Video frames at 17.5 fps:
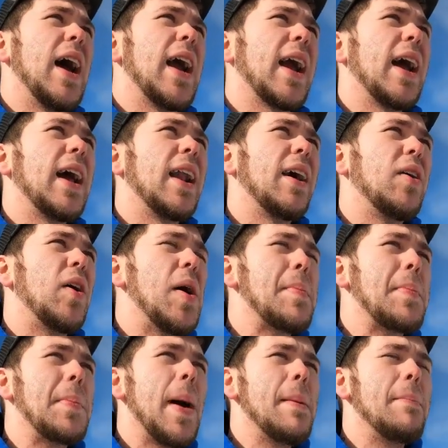
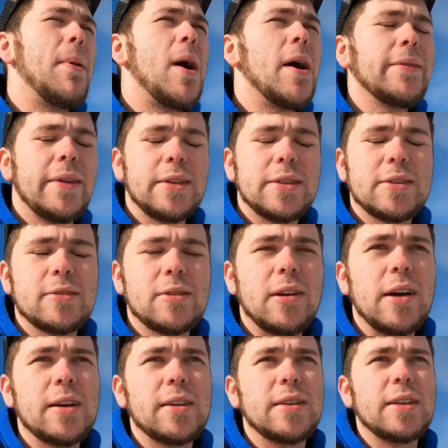I bought this
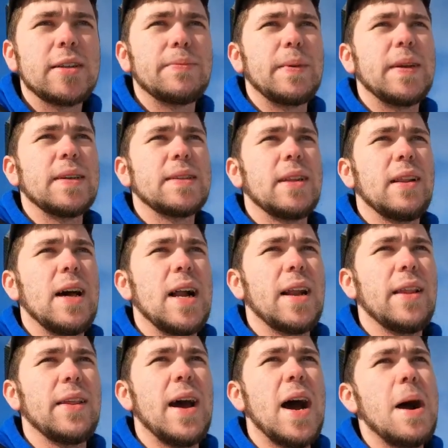truck just because a
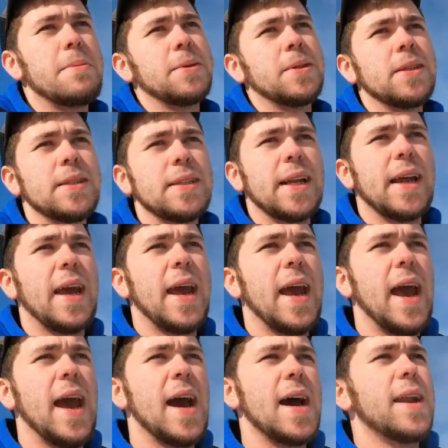lot of the options that
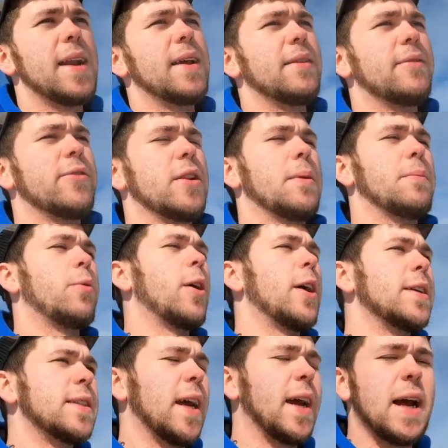it had, and for the
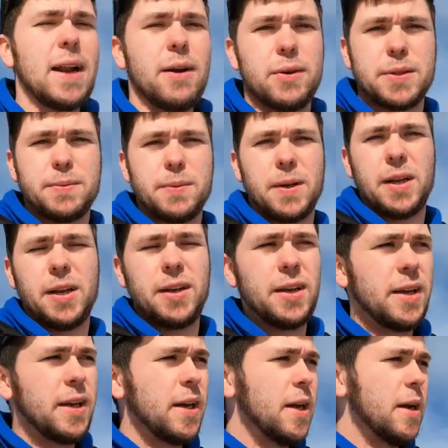price I got, it was
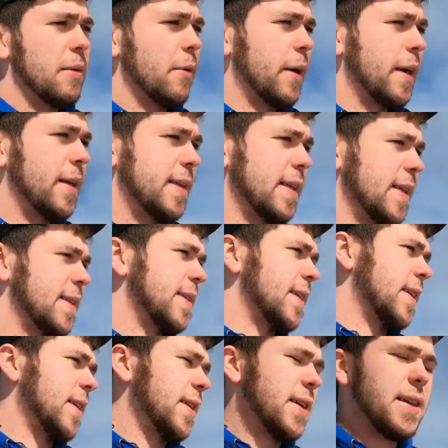pretty
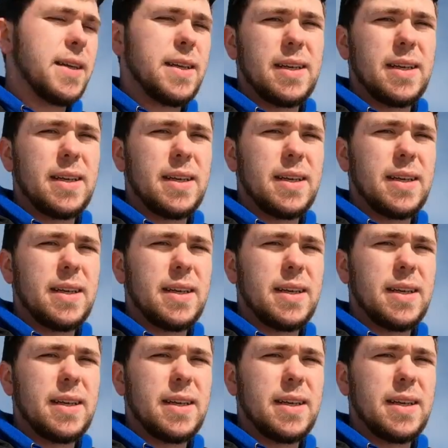decent.